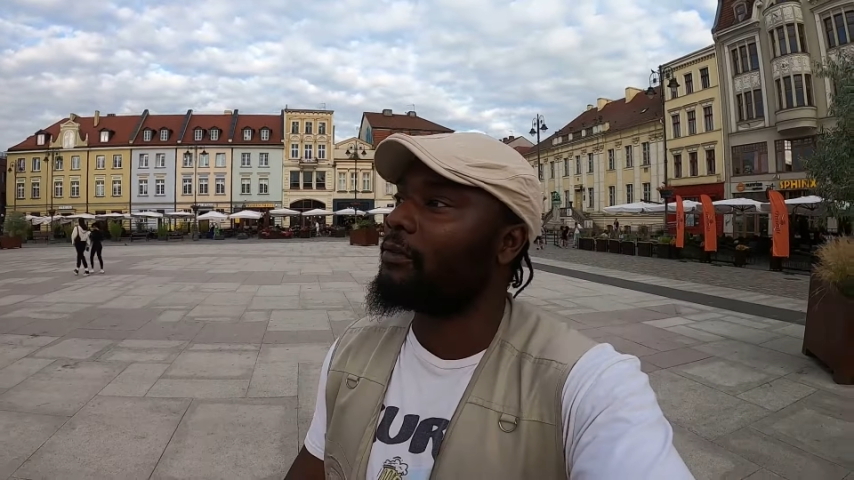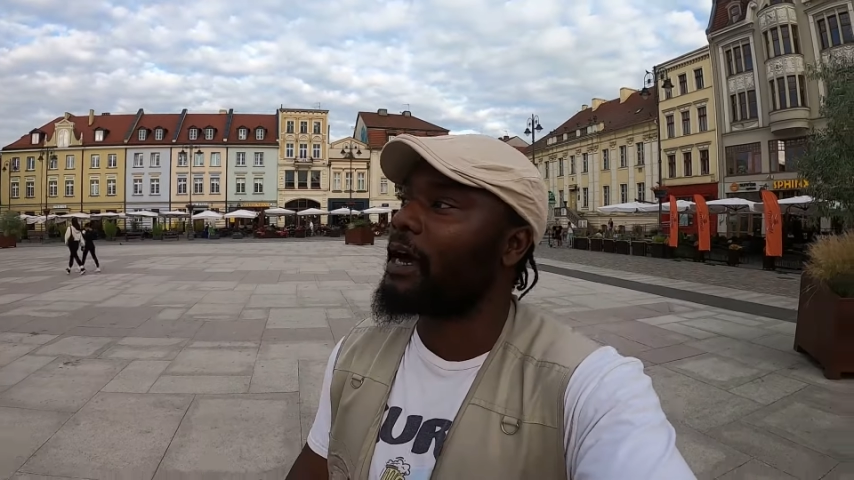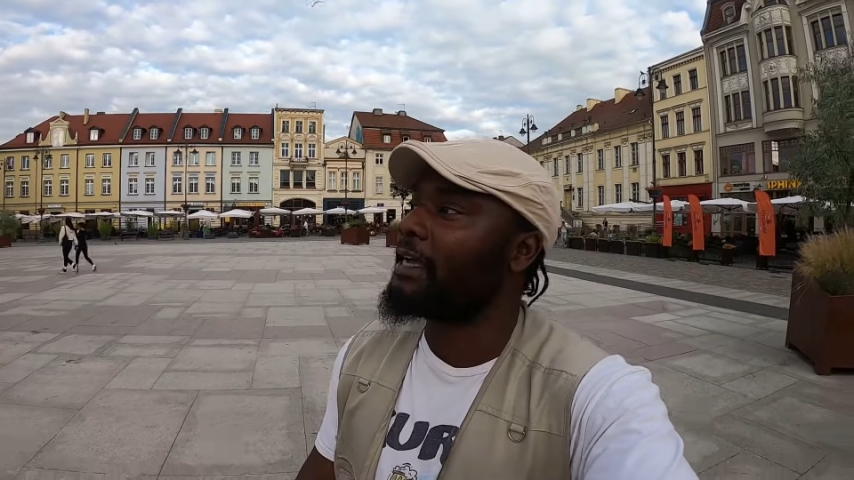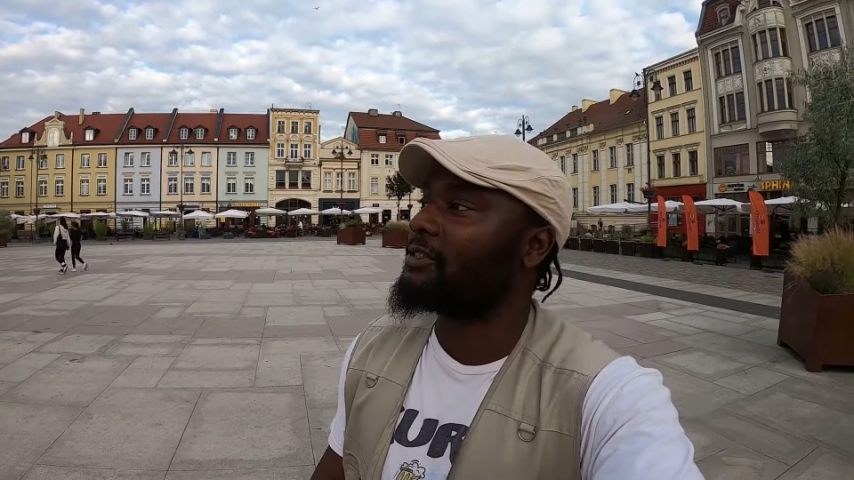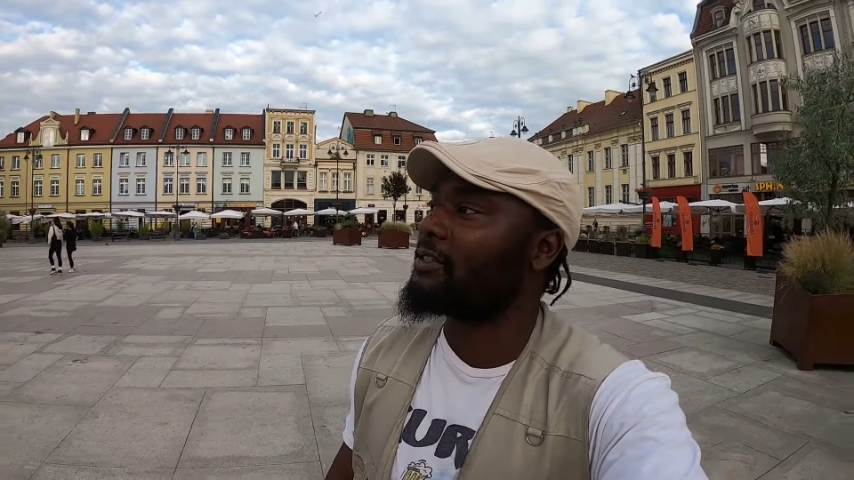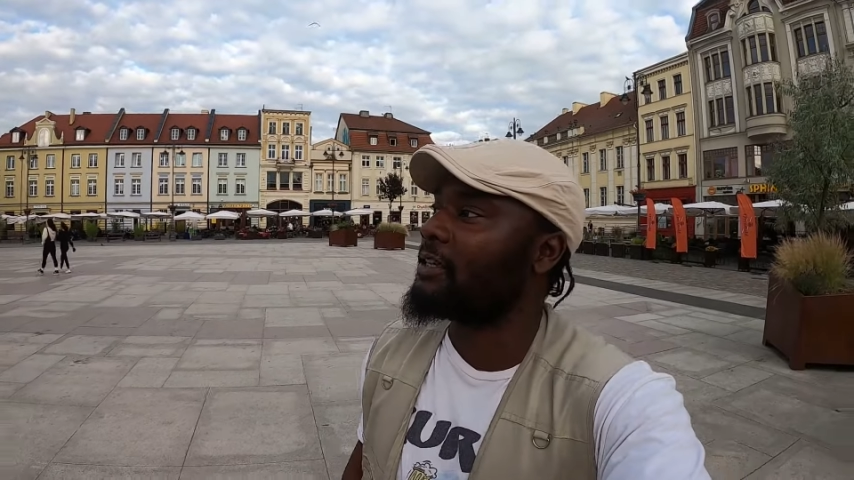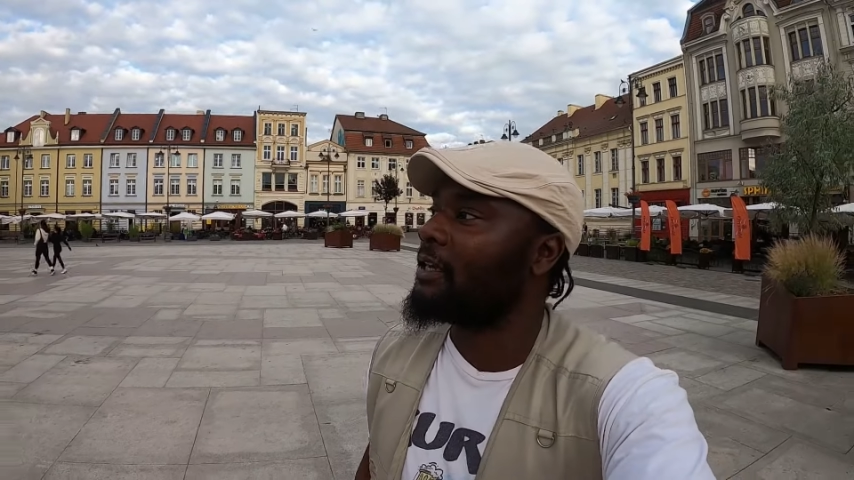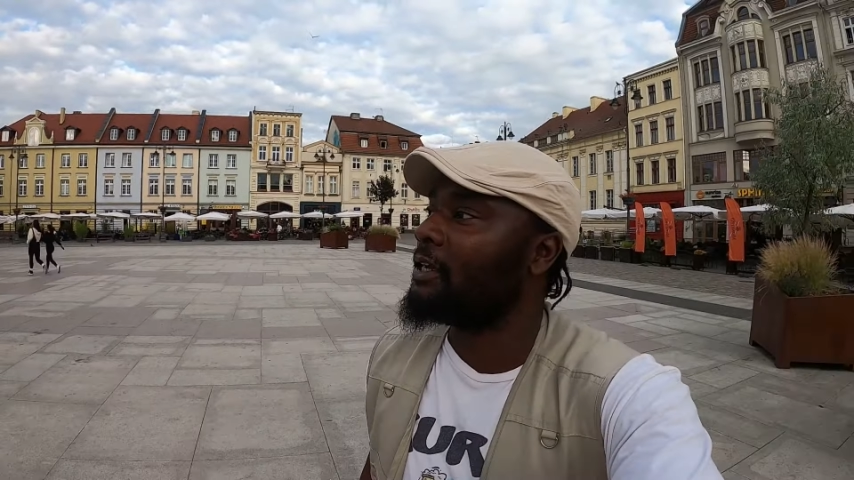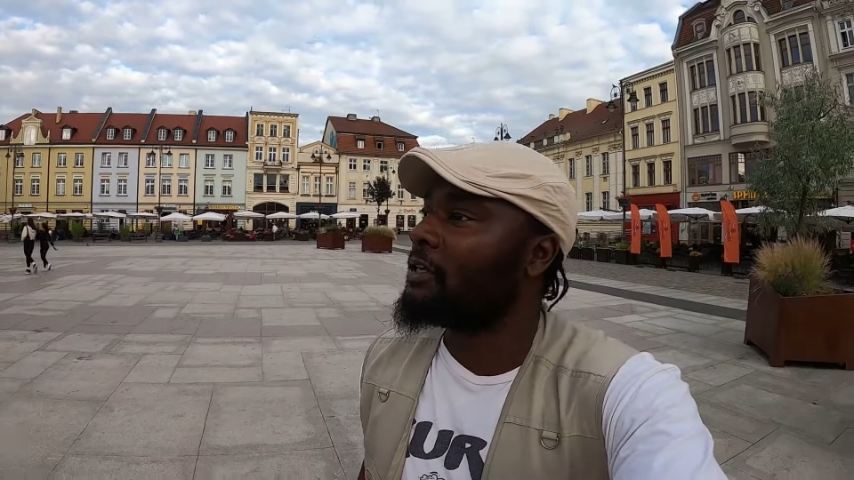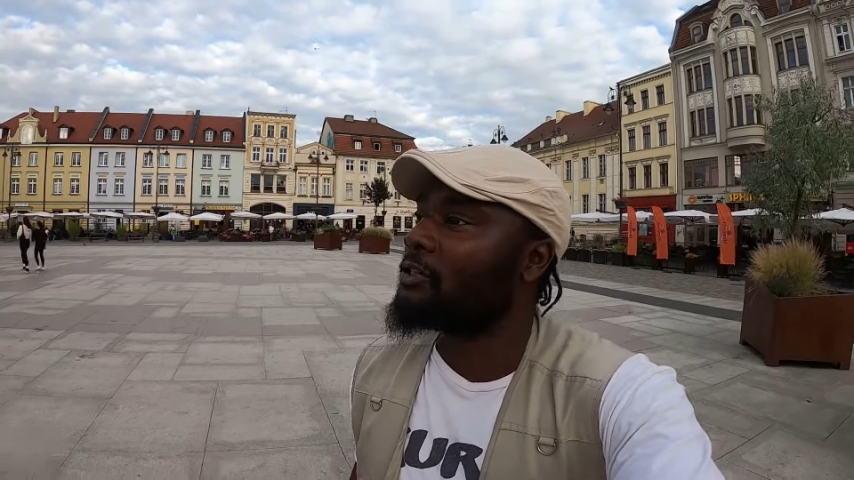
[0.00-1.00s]
Right,
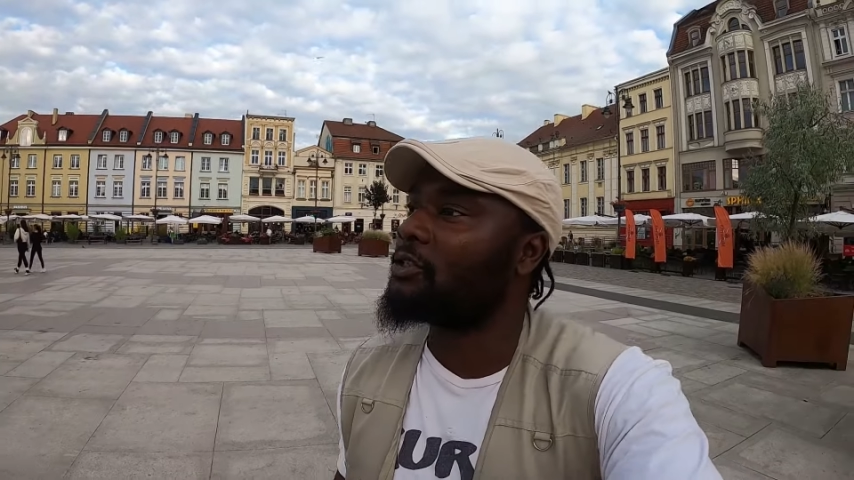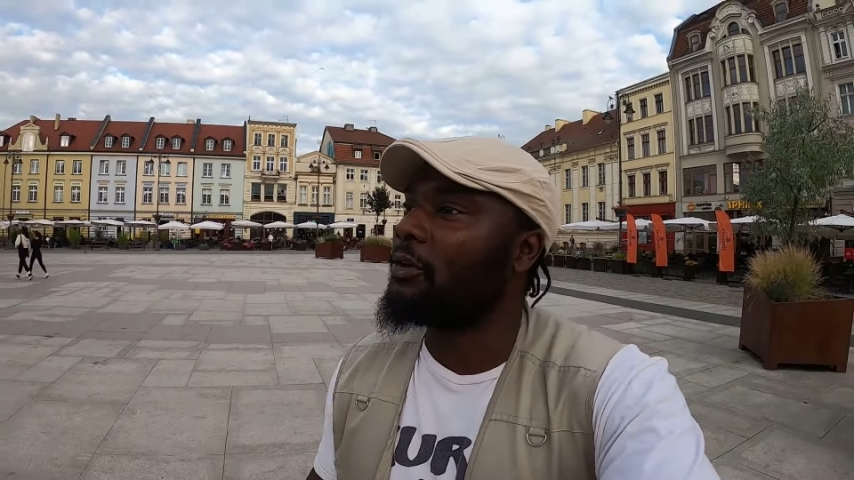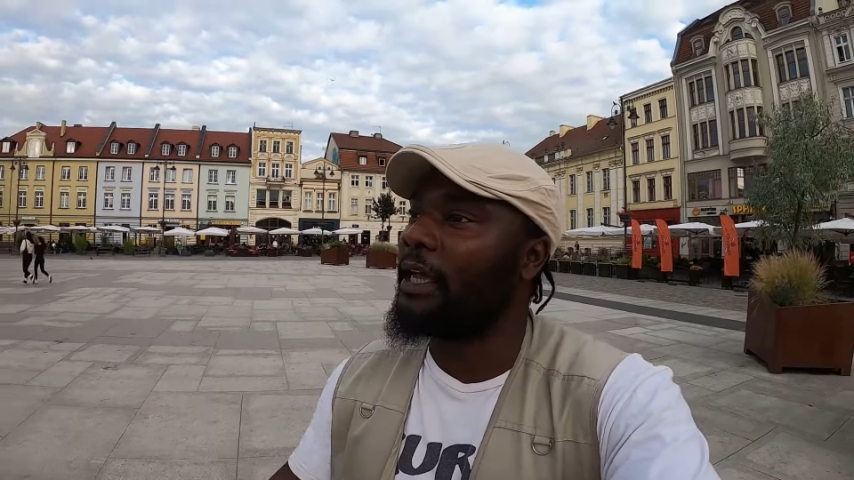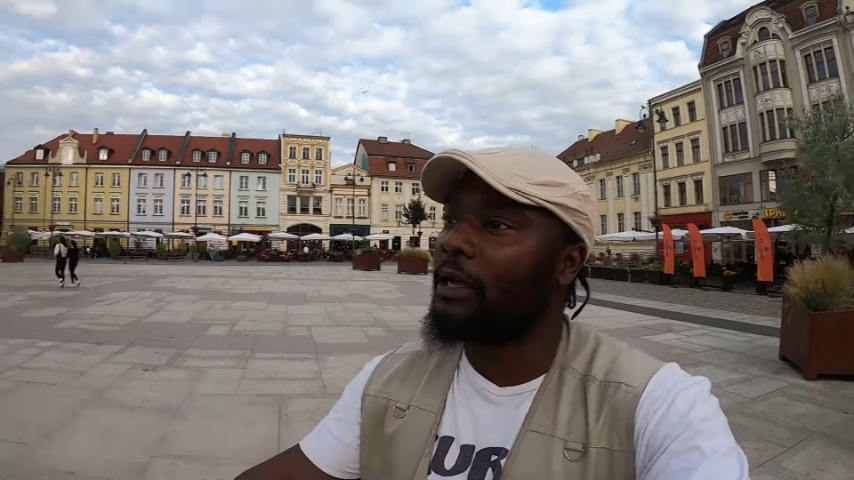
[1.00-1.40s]
so